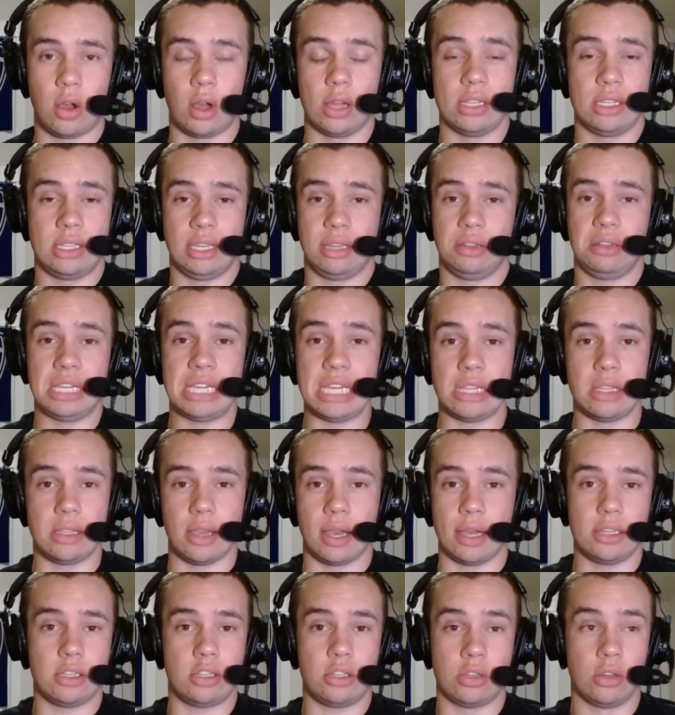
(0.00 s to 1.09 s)
until he
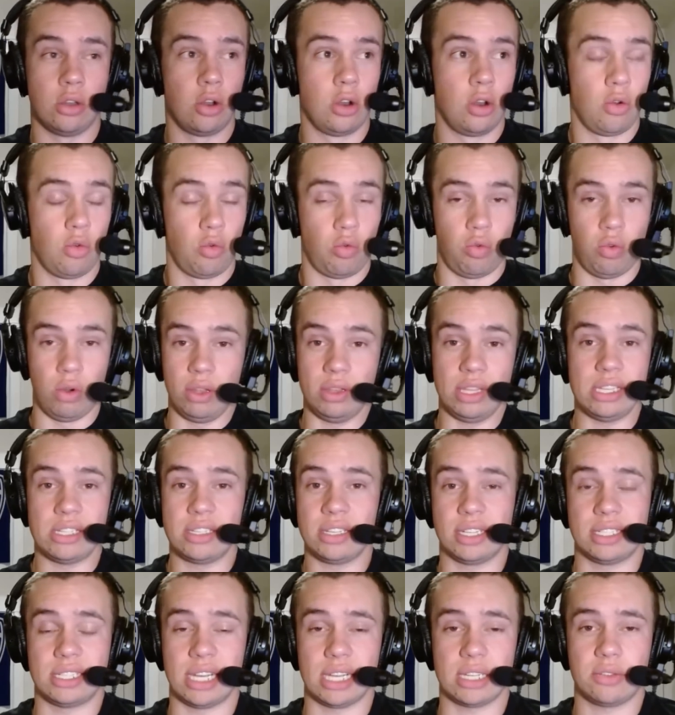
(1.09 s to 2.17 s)
does really
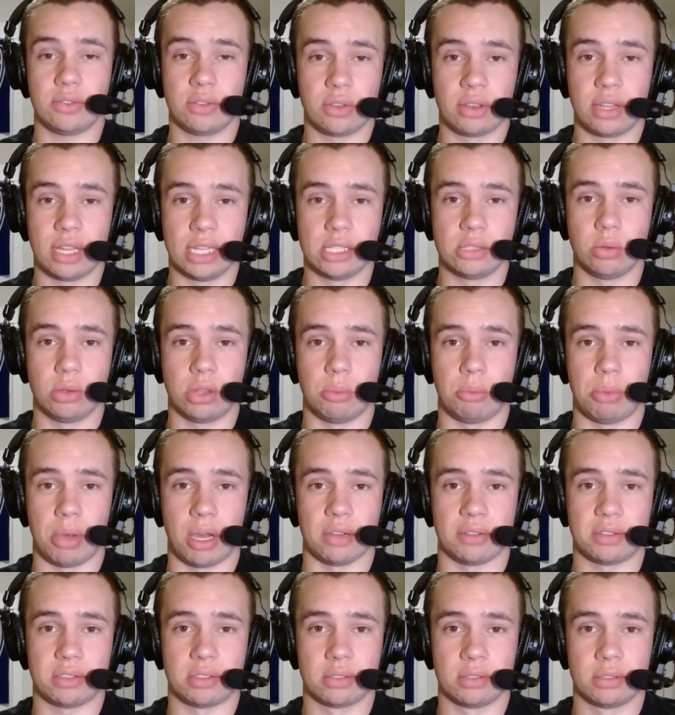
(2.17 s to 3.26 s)
successful things with the
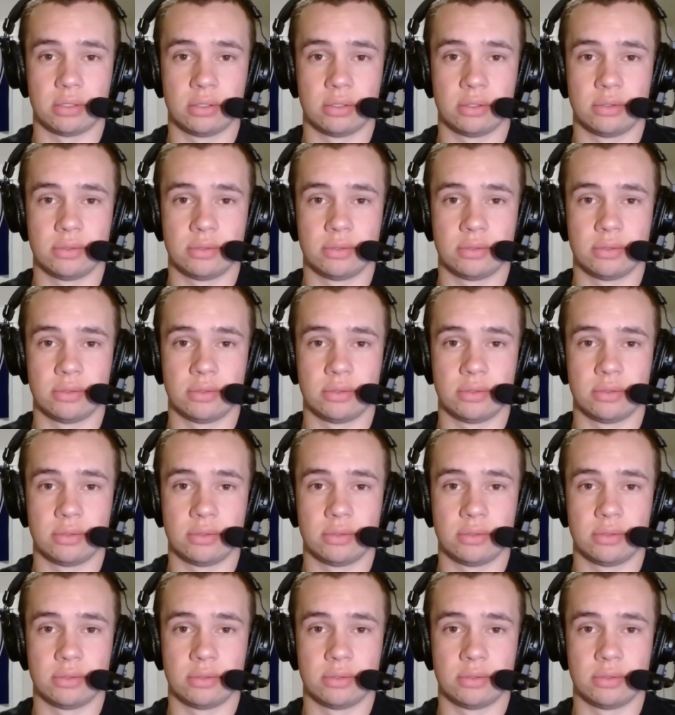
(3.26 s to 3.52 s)
Buffs.